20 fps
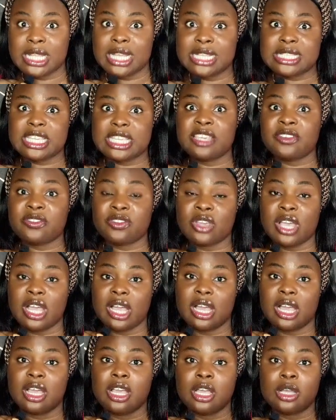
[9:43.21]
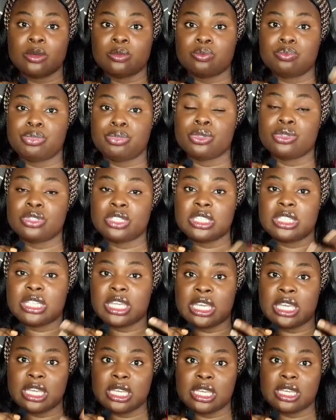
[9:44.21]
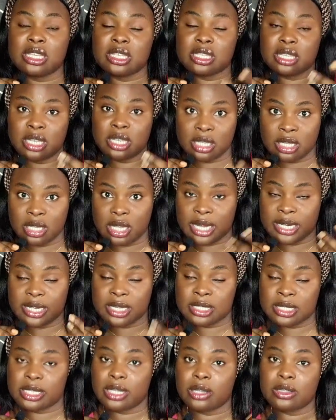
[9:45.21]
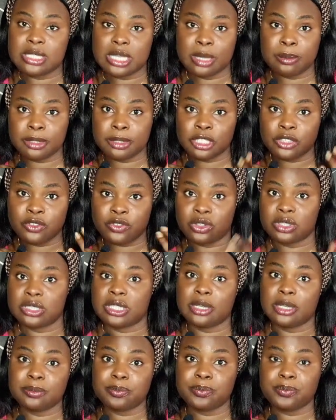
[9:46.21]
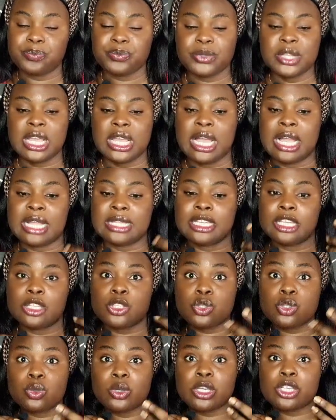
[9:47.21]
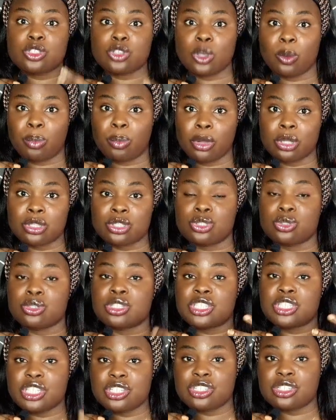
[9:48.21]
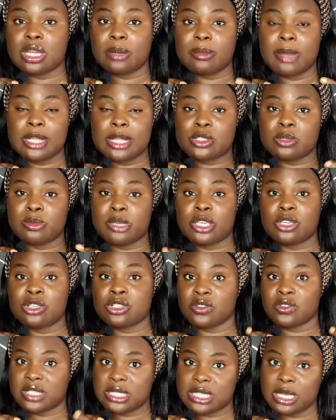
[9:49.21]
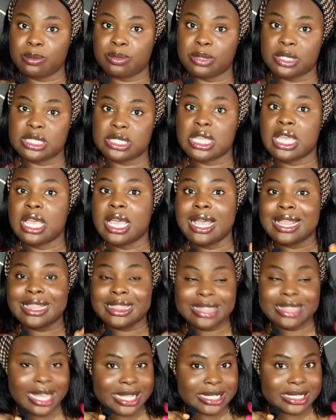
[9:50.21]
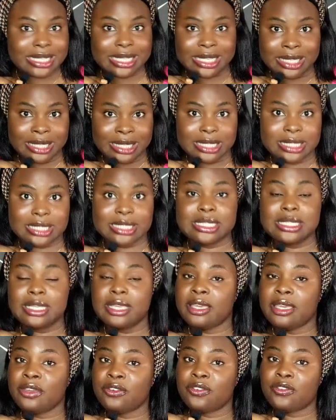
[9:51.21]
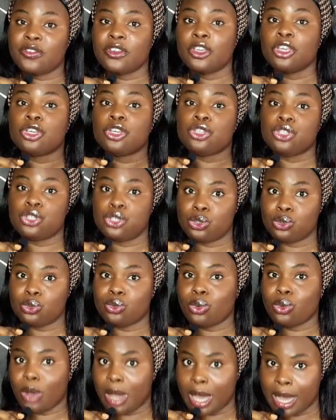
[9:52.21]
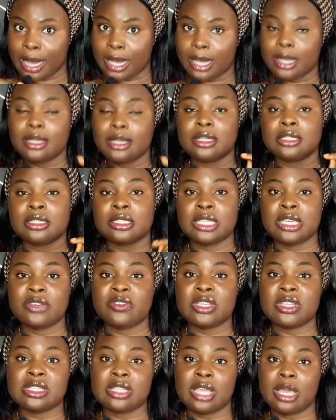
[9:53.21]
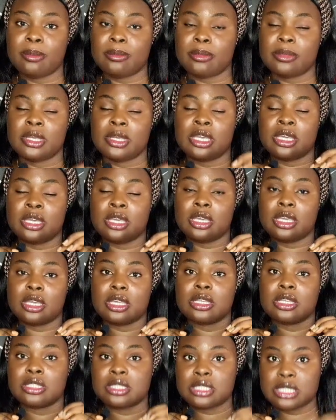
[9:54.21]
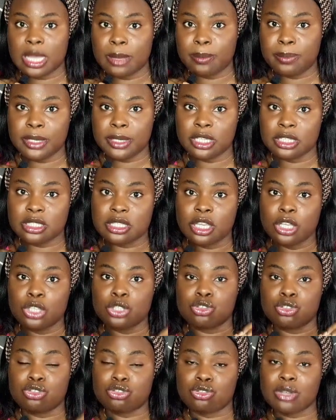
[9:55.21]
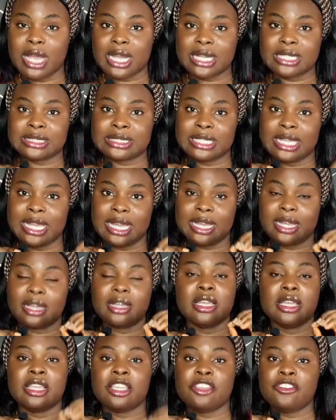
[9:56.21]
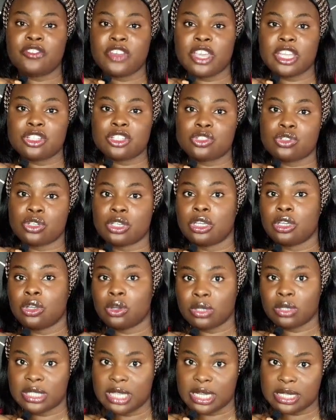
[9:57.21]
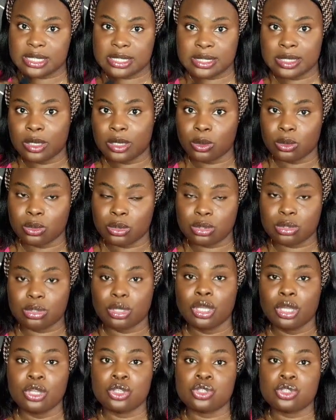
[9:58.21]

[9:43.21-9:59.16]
That's if you are building an Excel template for them. And then 2 weeks support to teach them how to make use of the template. That is if you are giving them a template to track their inventory or their sales.